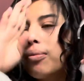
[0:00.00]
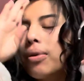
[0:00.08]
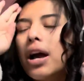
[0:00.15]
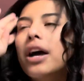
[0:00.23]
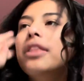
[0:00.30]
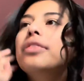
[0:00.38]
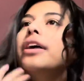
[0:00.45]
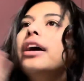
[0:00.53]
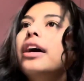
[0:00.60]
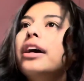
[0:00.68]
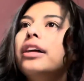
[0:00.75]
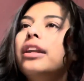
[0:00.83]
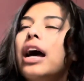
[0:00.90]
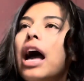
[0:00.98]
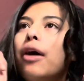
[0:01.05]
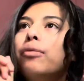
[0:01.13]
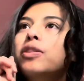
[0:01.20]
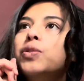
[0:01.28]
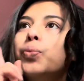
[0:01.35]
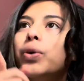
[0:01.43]
and then I
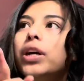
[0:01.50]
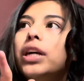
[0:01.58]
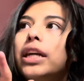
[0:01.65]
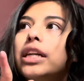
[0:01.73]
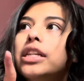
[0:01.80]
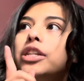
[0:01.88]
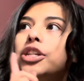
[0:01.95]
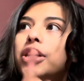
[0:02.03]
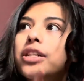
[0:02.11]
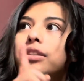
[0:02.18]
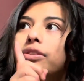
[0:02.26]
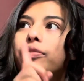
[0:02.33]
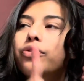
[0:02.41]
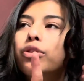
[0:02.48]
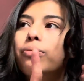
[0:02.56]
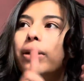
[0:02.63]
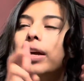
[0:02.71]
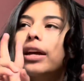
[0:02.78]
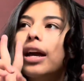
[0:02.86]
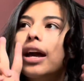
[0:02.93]
was working just the food
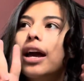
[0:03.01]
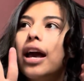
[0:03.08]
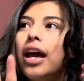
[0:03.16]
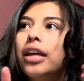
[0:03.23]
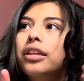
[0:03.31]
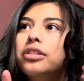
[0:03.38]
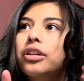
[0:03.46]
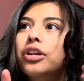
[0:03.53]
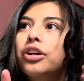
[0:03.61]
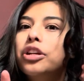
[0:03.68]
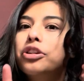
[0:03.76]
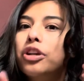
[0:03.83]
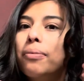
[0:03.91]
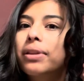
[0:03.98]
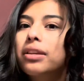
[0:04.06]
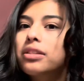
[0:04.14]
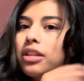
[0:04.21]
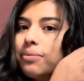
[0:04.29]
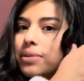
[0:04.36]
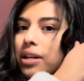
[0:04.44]
bank and a security job at the
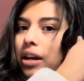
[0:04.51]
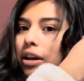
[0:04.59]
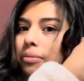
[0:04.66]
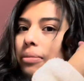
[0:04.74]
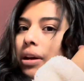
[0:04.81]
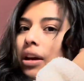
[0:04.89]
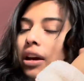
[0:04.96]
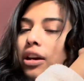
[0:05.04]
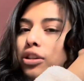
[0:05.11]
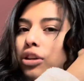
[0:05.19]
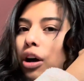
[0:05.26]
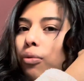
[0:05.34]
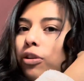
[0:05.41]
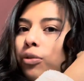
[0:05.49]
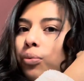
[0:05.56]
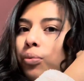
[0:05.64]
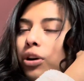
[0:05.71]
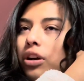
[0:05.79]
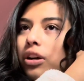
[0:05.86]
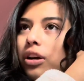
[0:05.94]
same time. So I would
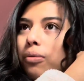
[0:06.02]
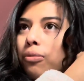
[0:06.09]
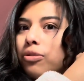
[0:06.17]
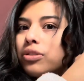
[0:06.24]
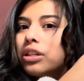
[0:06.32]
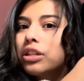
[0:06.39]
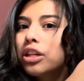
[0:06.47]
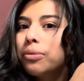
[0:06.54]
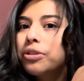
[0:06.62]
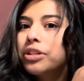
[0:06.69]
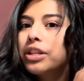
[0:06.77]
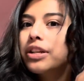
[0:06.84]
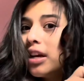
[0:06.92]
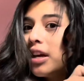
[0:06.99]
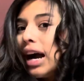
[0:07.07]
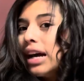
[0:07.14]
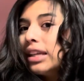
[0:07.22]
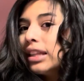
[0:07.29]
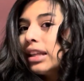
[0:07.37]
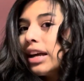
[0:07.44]
work mostly double shift.
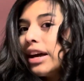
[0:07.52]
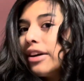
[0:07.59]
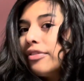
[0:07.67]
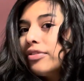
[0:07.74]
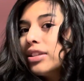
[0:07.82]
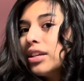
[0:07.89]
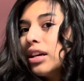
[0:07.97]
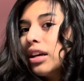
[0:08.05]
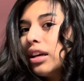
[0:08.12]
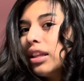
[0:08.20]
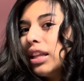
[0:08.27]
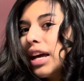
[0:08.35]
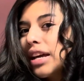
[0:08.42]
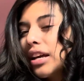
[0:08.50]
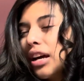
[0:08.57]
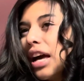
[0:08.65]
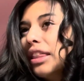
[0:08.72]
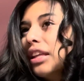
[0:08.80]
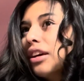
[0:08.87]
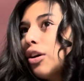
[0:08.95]
I left like I
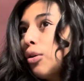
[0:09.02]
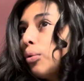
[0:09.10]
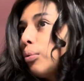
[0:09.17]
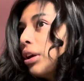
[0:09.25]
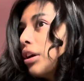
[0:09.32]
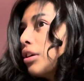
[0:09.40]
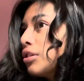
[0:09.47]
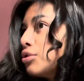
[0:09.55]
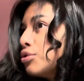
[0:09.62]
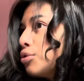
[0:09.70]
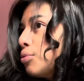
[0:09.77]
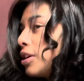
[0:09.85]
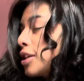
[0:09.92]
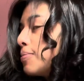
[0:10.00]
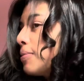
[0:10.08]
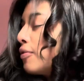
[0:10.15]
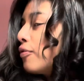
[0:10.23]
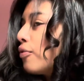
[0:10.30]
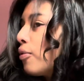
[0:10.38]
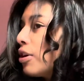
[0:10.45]
think a week or 2 weeks
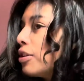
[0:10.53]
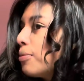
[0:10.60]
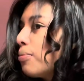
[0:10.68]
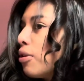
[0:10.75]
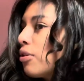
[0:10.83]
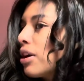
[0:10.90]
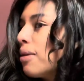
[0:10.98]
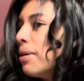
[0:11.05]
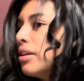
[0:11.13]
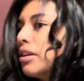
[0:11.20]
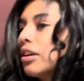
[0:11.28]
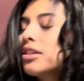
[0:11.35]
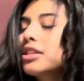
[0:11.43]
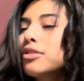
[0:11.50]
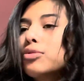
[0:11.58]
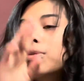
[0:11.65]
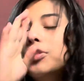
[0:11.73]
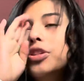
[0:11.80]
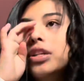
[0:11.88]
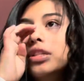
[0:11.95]
before the program ended, because this
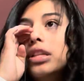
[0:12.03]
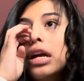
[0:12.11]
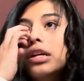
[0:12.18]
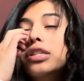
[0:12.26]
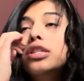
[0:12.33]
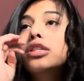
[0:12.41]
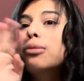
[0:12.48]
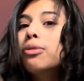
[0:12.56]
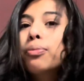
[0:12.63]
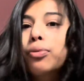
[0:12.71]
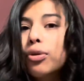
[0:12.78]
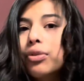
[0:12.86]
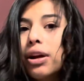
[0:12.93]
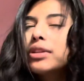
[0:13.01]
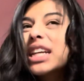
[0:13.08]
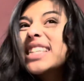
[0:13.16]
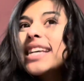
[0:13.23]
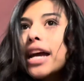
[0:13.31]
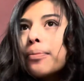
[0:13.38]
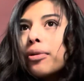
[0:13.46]
was just like a summer program, like
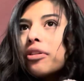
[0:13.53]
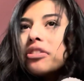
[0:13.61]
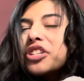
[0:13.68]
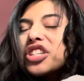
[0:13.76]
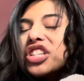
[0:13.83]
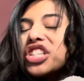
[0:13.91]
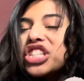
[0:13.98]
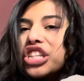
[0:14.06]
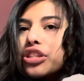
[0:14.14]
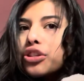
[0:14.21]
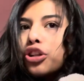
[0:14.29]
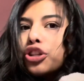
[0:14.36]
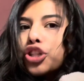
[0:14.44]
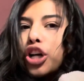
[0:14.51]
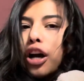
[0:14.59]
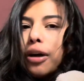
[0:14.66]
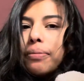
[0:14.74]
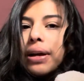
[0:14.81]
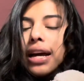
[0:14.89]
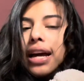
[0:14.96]
temporary. It's just a seasonal job.